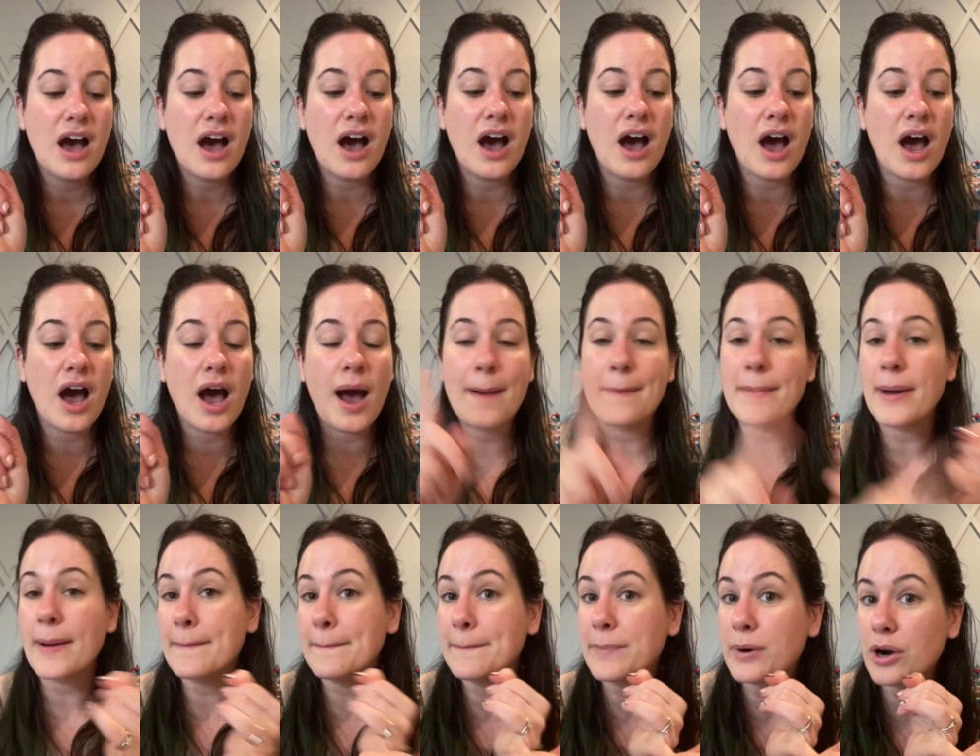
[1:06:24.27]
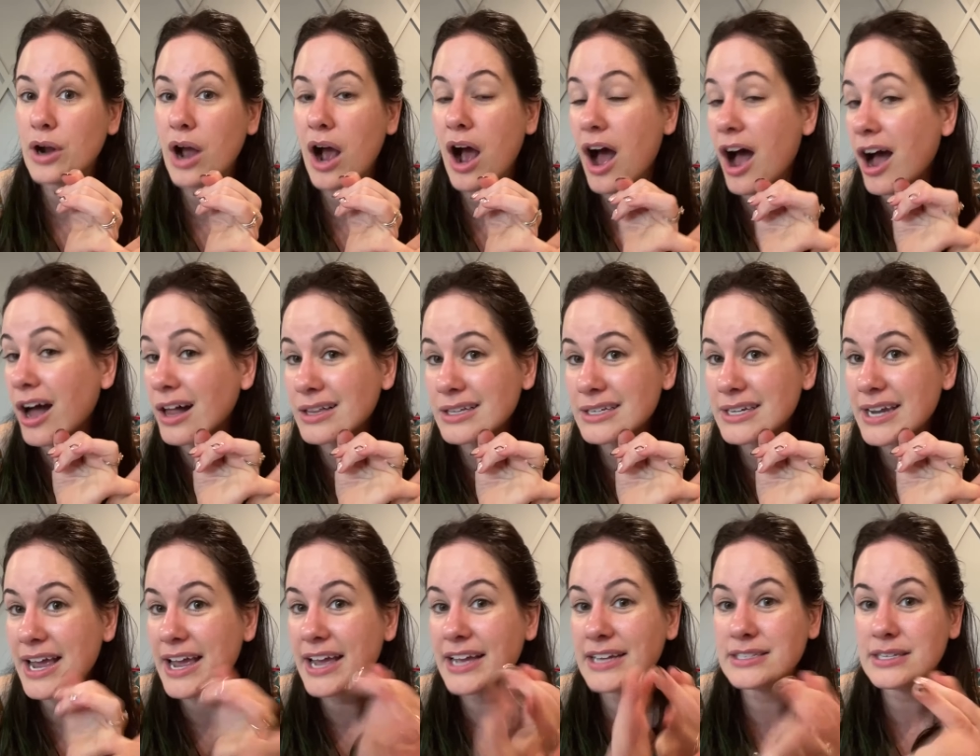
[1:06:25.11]
Um,
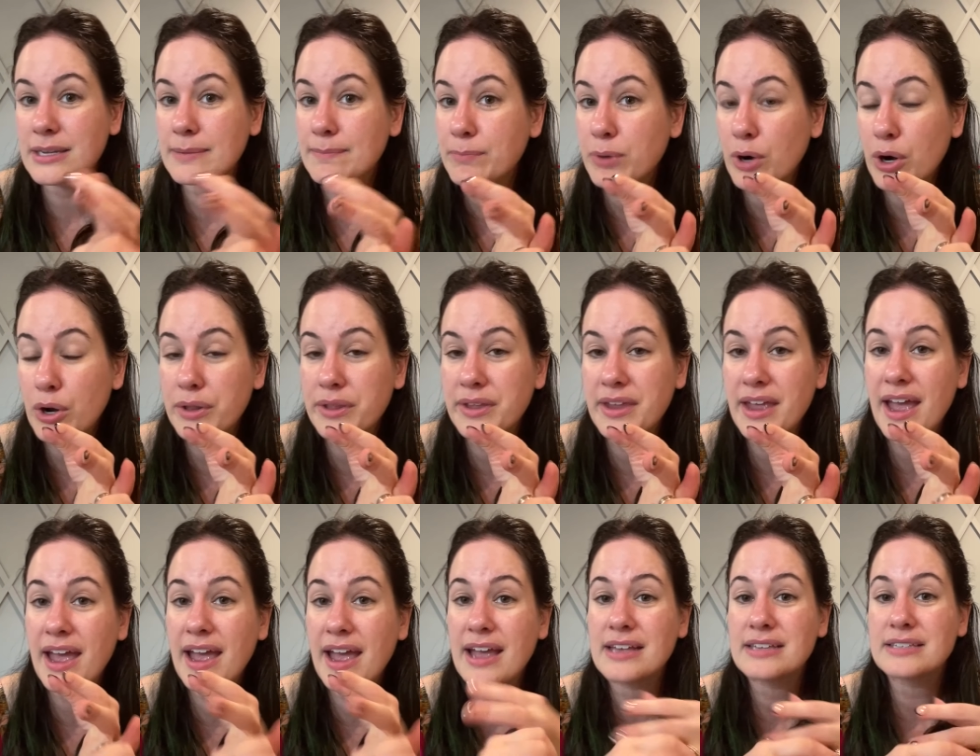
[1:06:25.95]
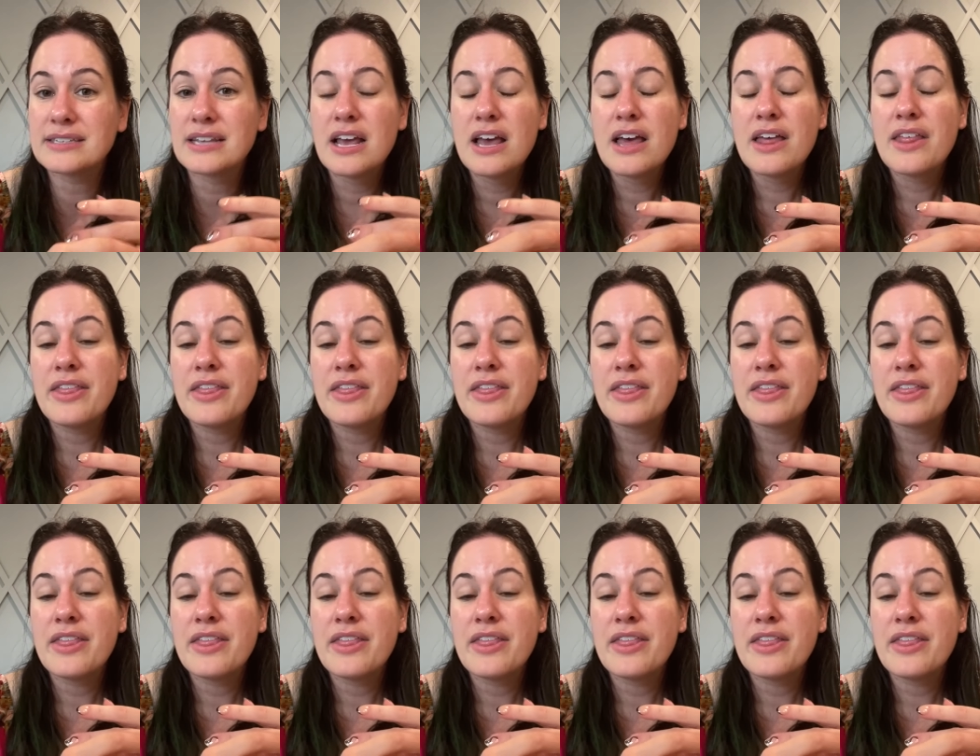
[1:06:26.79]
holidays and birthdays,